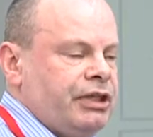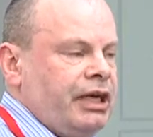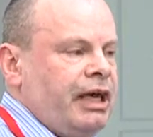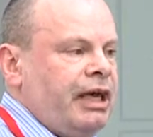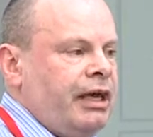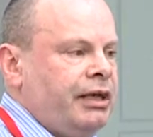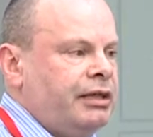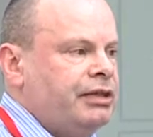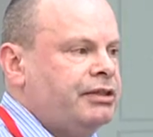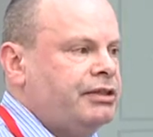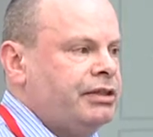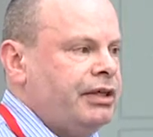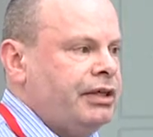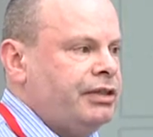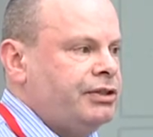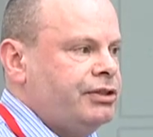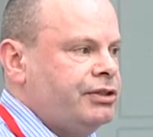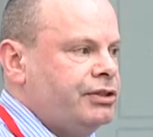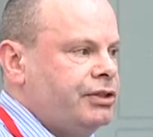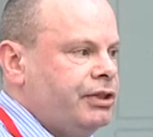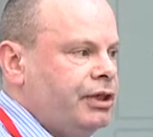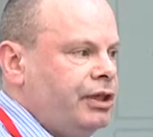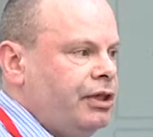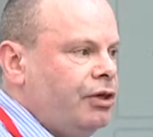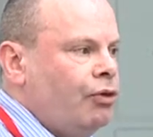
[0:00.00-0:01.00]

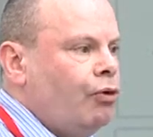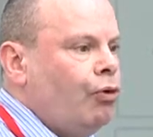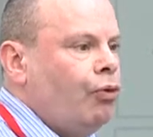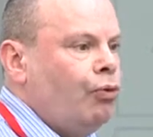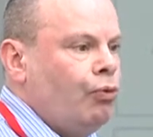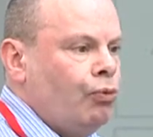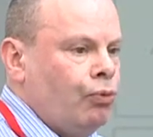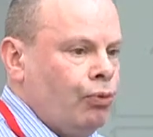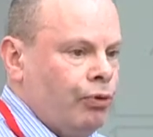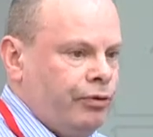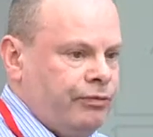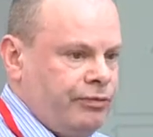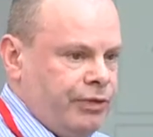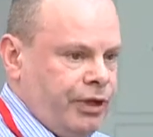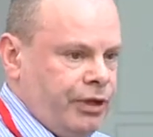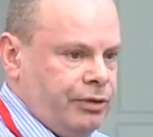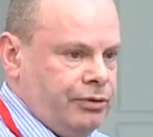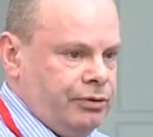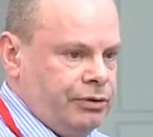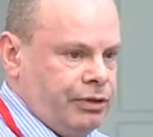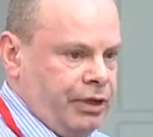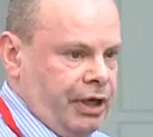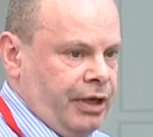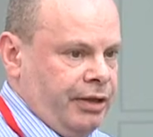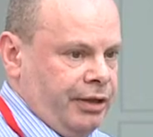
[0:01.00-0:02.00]
access all of
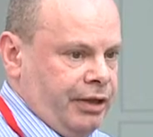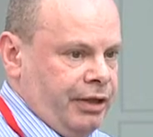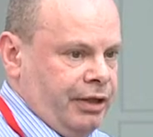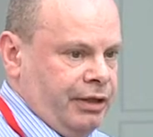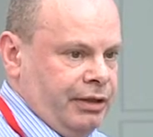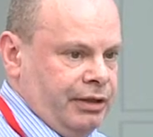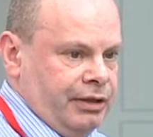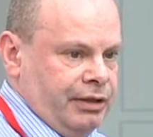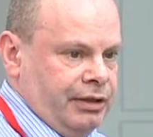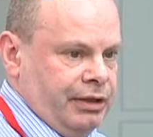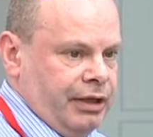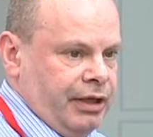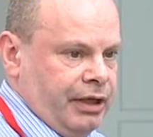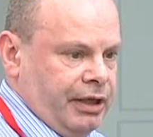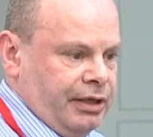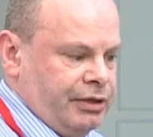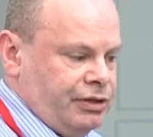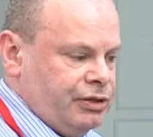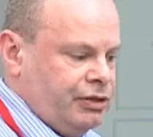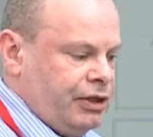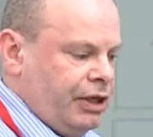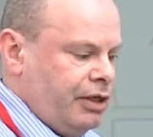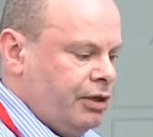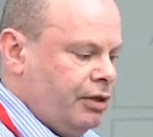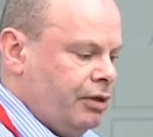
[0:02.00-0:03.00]
those other
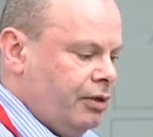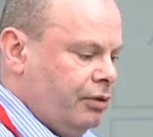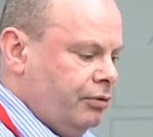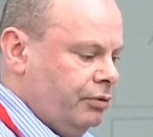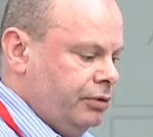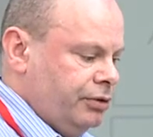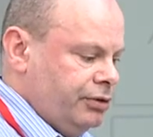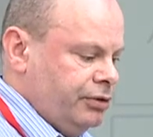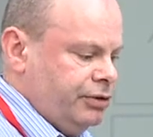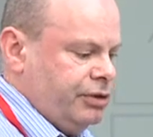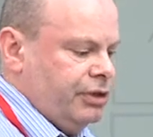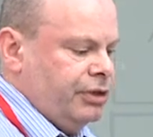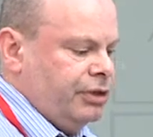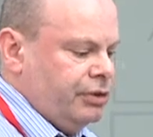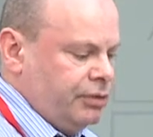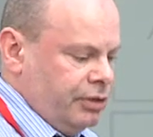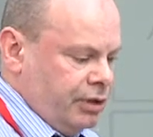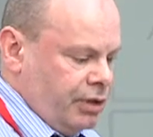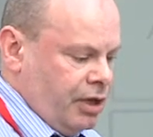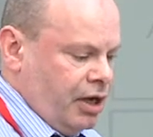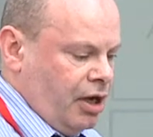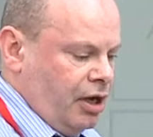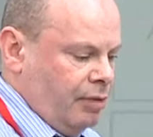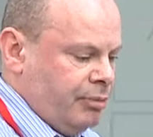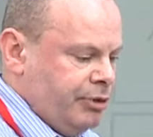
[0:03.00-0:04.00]
stakeholders, the
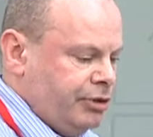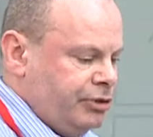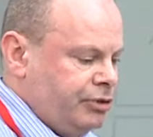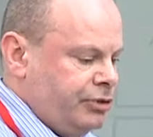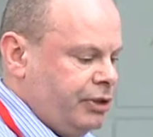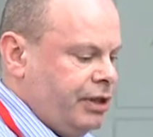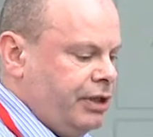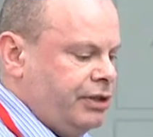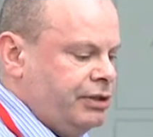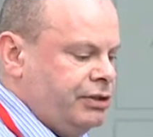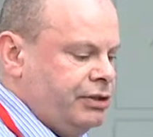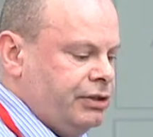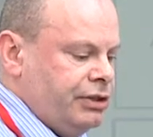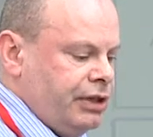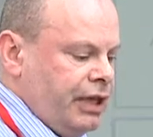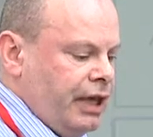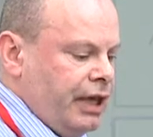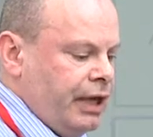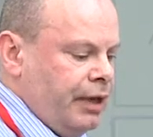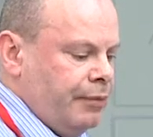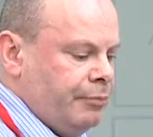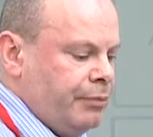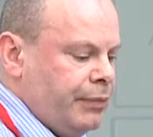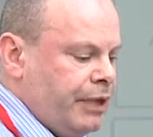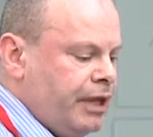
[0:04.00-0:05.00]
Carbon Trust,
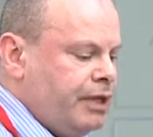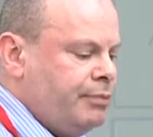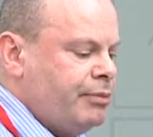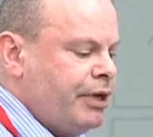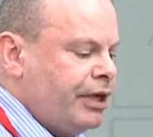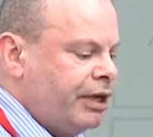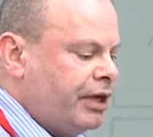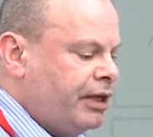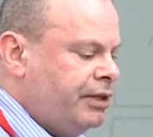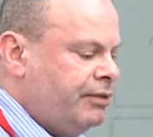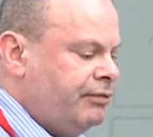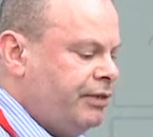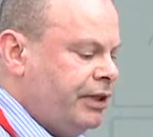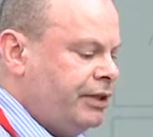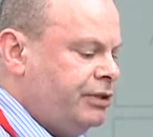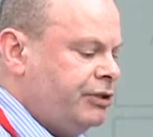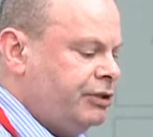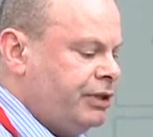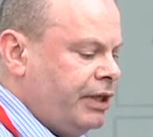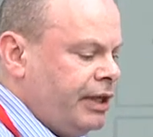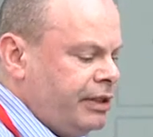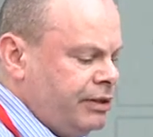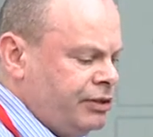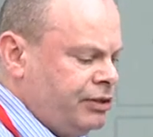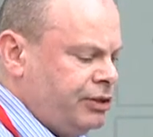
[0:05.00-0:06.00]
EMEC
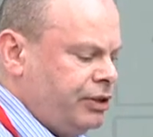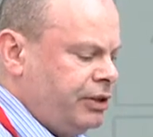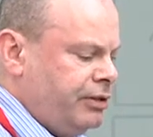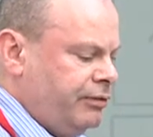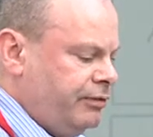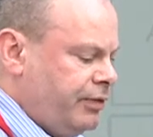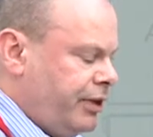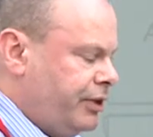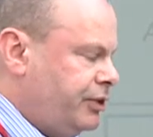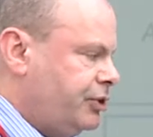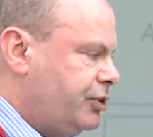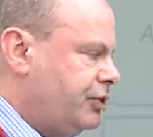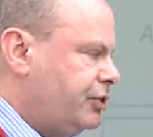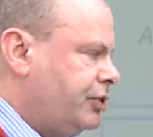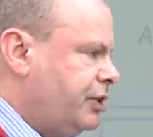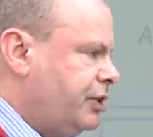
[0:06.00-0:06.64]
Energy Innovation